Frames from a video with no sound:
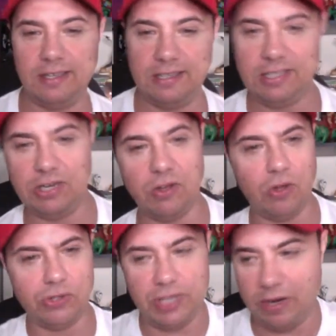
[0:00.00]
old
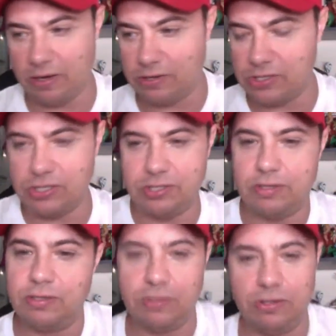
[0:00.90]
characters
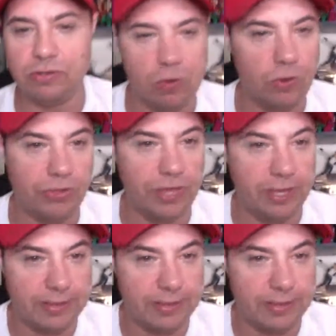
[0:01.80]
do cool things.